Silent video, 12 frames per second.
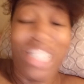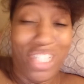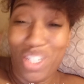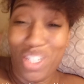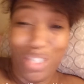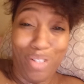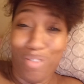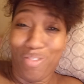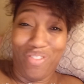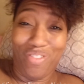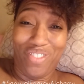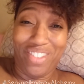can
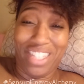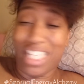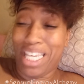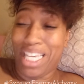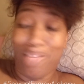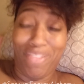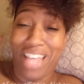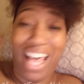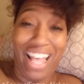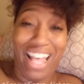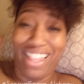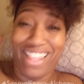do to keep
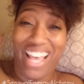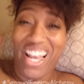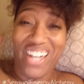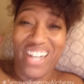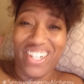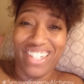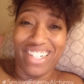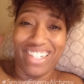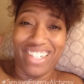that there,